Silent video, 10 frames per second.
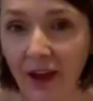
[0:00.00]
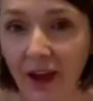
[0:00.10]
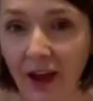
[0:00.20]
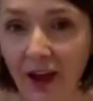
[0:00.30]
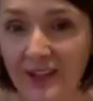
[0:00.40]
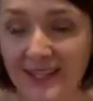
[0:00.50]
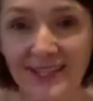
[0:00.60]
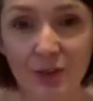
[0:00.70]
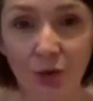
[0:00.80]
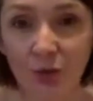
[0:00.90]
I tend to
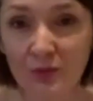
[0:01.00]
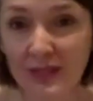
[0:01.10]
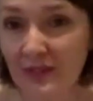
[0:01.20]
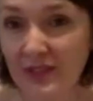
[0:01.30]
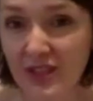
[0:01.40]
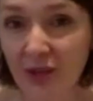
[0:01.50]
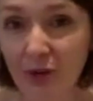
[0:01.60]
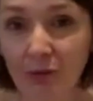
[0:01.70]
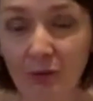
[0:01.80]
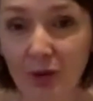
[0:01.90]
all leave the skin on
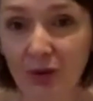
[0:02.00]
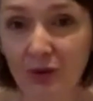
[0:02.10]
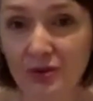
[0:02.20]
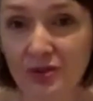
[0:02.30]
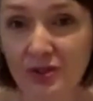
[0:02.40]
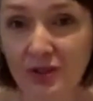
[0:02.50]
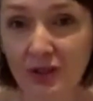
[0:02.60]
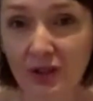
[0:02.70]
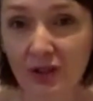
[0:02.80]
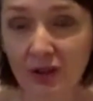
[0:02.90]
because,
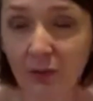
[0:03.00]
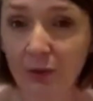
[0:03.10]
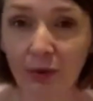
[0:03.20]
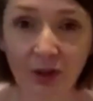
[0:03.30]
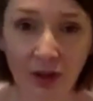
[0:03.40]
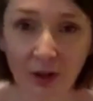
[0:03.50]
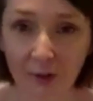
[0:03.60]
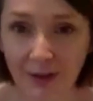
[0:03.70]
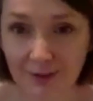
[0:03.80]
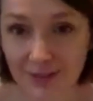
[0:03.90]
number one, I don't like peeling
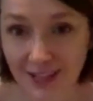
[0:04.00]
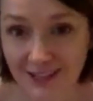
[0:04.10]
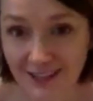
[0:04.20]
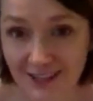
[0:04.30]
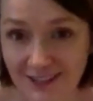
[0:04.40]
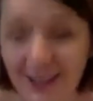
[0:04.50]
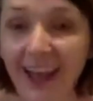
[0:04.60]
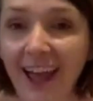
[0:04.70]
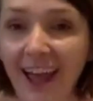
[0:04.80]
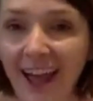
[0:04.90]
potatoes.
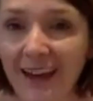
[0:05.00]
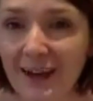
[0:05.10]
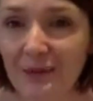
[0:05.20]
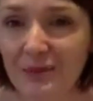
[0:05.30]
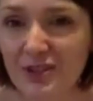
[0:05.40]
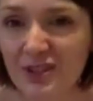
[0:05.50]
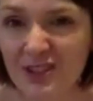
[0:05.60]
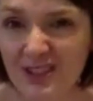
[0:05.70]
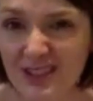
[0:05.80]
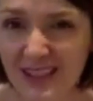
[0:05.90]
And number two, the
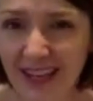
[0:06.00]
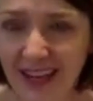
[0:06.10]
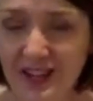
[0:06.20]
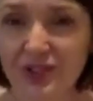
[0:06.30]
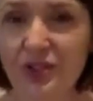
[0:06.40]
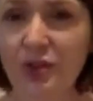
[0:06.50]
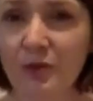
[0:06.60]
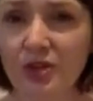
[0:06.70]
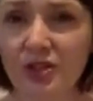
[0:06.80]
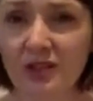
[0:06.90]
skin has so much
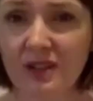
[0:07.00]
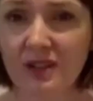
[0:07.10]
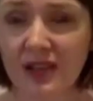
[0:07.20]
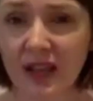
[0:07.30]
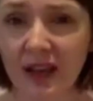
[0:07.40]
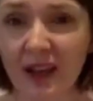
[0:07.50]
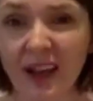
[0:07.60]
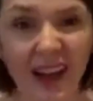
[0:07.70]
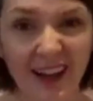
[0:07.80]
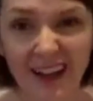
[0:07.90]
goodness in it. And
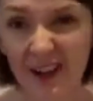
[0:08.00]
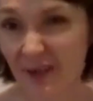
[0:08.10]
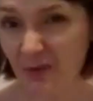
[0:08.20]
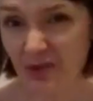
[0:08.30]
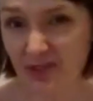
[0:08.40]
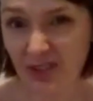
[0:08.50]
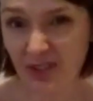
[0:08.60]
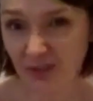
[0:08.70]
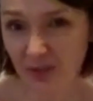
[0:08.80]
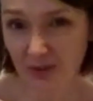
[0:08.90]
again, you're reducing your
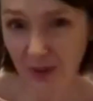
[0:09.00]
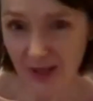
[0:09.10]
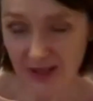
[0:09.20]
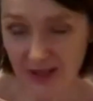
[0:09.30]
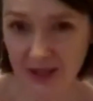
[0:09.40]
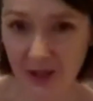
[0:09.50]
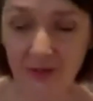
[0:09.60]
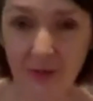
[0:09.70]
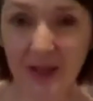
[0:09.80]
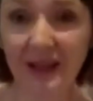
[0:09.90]
food waste. Instead of
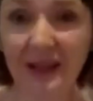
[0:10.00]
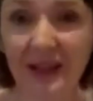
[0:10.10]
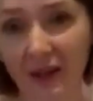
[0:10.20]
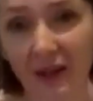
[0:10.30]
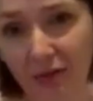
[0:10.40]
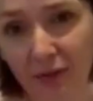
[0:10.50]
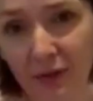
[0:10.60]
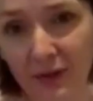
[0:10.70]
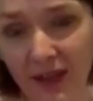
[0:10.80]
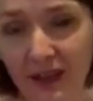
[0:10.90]
peeling it and throwing
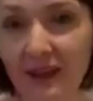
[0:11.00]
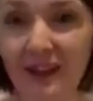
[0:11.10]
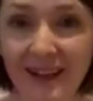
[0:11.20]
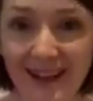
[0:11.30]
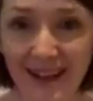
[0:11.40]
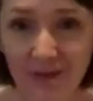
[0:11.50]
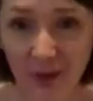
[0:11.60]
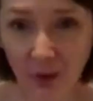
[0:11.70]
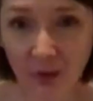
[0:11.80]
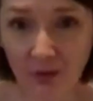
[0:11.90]
it, leave it
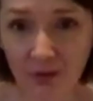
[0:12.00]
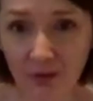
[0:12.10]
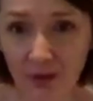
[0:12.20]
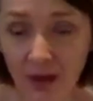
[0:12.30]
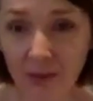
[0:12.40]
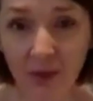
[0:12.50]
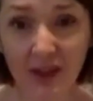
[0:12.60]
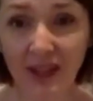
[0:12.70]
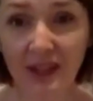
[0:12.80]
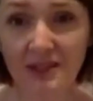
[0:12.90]
on. And my
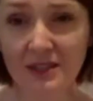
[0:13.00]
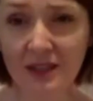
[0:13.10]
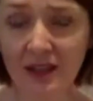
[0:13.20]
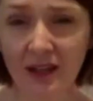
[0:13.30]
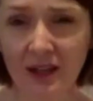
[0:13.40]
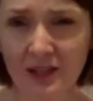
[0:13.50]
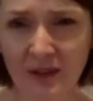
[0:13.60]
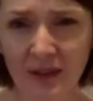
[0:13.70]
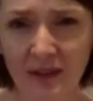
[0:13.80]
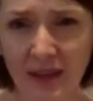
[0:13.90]
kids, it's funny,
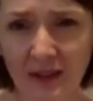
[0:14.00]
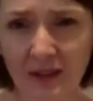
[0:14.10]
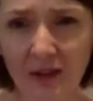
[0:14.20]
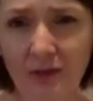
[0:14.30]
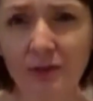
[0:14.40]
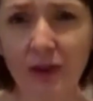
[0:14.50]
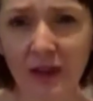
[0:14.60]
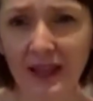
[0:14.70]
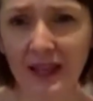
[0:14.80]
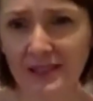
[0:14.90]
they don't like
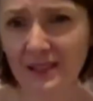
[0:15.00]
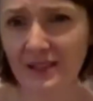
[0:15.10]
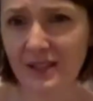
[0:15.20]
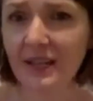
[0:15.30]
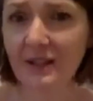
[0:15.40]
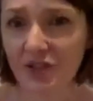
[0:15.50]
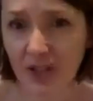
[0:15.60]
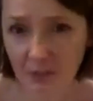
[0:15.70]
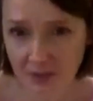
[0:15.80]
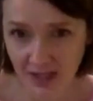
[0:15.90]
eating the skin of a jacket
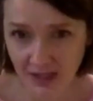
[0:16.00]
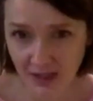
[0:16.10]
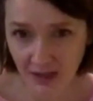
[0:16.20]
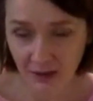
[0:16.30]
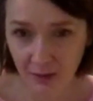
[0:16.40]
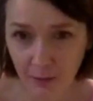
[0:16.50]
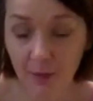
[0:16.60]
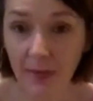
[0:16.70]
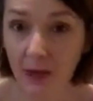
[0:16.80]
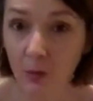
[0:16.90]
potato, but
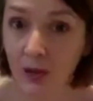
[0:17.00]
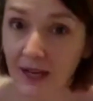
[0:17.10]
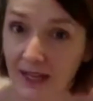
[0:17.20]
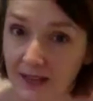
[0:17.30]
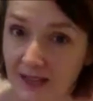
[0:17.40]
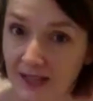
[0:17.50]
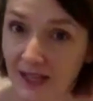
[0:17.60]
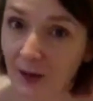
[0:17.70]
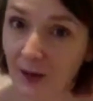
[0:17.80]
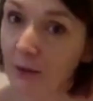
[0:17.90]
they will eat the skin
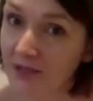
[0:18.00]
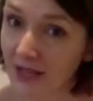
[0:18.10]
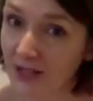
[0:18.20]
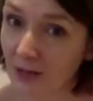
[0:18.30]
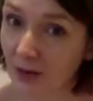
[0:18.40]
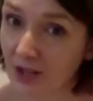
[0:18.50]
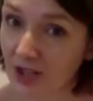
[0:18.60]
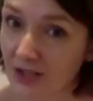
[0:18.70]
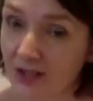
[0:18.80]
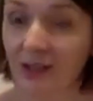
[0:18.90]
on potato wedges.
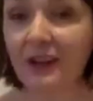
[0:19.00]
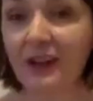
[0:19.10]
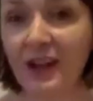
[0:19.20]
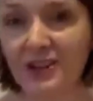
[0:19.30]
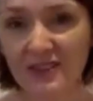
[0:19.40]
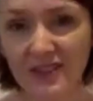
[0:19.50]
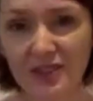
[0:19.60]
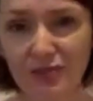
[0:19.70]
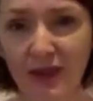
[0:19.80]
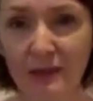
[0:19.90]
So this is
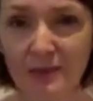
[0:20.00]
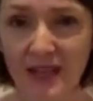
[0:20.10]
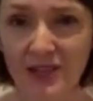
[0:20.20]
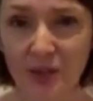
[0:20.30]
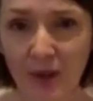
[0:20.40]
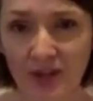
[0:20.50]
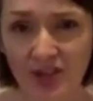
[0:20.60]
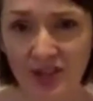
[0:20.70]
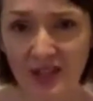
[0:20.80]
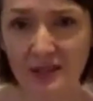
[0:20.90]
great. Potato
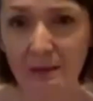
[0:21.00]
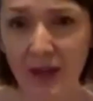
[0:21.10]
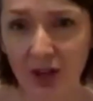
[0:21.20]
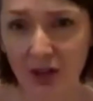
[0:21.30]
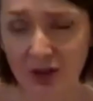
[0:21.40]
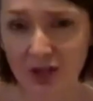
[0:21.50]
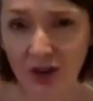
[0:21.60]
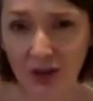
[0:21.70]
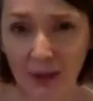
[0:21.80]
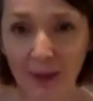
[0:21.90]
wedges, make a nice garlic
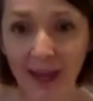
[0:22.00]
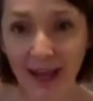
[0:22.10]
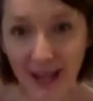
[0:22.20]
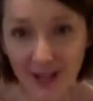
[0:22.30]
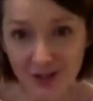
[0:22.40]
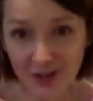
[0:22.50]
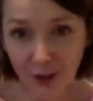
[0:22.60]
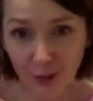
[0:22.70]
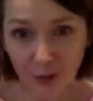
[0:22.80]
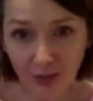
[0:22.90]
mayonnaise to go
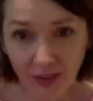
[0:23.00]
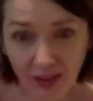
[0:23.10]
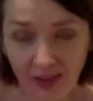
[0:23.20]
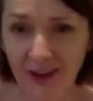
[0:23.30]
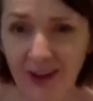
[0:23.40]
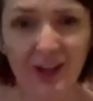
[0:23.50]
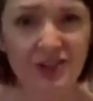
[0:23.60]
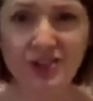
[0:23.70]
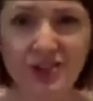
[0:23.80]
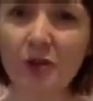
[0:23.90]
with it.
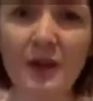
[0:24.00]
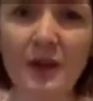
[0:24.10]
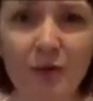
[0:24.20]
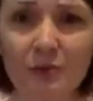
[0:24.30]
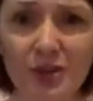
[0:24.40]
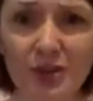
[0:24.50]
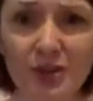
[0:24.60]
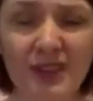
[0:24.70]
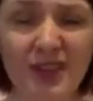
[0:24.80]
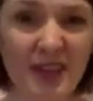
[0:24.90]
So many options.
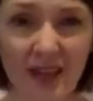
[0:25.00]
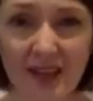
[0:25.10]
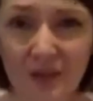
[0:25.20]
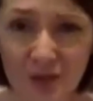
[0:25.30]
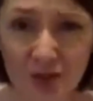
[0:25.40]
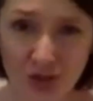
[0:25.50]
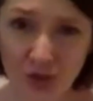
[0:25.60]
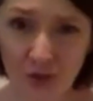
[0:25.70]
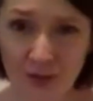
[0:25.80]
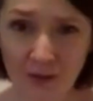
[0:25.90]
Even have it with soup.
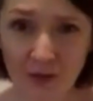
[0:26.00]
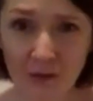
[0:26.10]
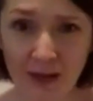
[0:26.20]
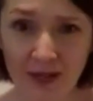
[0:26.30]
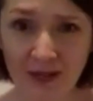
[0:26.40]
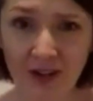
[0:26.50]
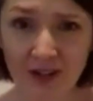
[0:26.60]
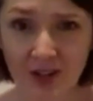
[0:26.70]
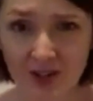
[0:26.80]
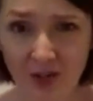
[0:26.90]
If you've made a nice
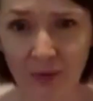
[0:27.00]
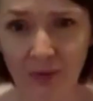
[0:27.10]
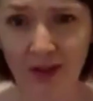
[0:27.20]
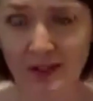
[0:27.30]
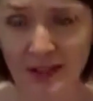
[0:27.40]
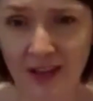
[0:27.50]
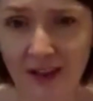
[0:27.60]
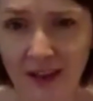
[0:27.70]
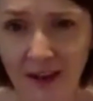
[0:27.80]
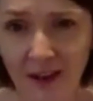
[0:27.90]
soup, like I said
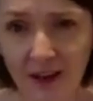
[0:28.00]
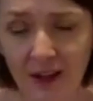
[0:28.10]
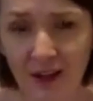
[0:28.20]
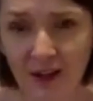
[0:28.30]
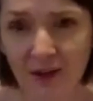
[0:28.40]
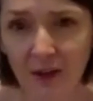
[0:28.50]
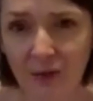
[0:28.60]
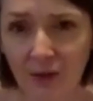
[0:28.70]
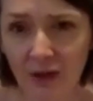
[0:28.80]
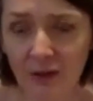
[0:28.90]
earlier, you get all
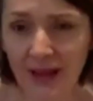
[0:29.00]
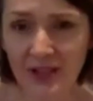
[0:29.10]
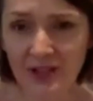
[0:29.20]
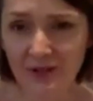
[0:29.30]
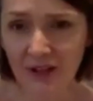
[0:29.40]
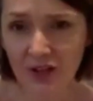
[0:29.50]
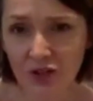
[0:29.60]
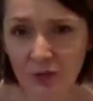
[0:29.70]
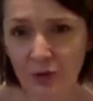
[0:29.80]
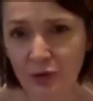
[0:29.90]
your ends of
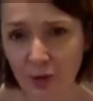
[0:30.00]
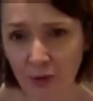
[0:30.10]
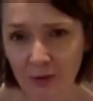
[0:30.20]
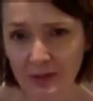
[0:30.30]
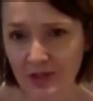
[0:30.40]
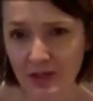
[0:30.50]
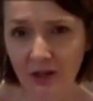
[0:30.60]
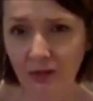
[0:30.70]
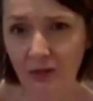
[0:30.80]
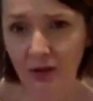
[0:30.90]
vegetables, pop them in the slow
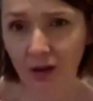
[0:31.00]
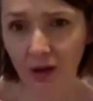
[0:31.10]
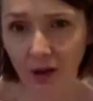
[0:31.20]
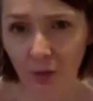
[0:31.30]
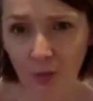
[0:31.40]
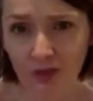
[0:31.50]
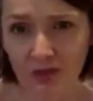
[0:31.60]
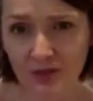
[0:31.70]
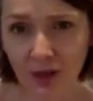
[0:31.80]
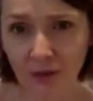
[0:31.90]
cooker with
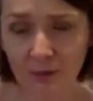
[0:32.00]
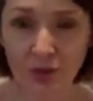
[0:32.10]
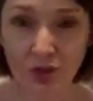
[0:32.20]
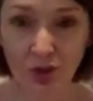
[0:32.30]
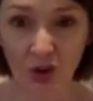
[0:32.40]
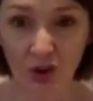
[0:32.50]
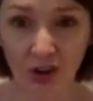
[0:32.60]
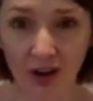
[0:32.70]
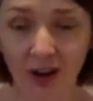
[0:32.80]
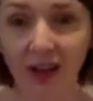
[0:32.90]
some stock.
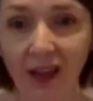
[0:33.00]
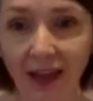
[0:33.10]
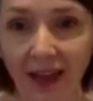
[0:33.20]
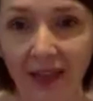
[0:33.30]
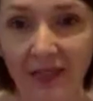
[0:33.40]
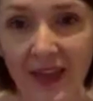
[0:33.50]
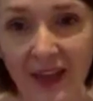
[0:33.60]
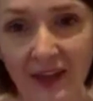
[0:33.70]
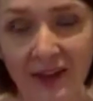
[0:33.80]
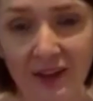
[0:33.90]
And then
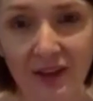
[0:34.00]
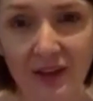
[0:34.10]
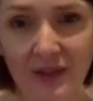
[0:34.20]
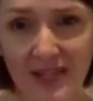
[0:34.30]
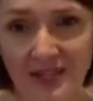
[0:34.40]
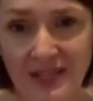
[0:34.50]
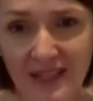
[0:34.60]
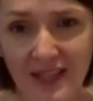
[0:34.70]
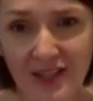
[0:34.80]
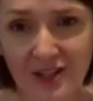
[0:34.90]
you can have
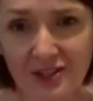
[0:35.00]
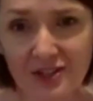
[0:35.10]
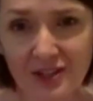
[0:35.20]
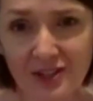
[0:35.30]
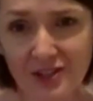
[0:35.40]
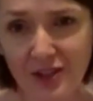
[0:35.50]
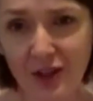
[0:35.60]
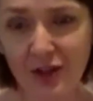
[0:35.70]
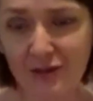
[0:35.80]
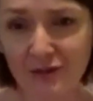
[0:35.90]
quesadillas
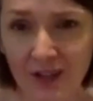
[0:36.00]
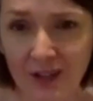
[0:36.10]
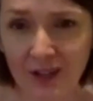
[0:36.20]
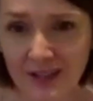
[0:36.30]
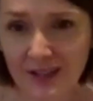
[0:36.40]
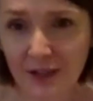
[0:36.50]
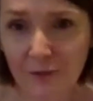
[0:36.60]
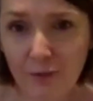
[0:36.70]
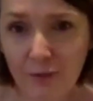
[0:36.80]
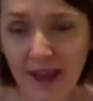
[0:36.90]
served, instead of
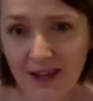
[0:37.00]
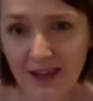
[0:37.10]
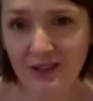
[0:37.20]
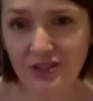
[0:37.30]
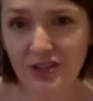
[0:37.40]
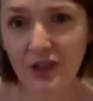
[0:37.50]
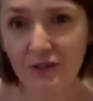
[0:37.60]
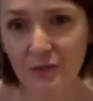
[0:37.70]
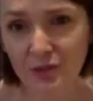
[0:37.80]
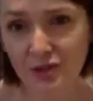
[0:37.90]
bread, served with
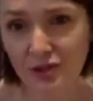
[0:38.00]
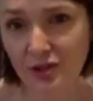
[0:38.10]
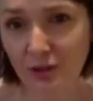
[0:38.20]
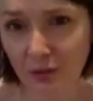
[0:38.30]
the soup.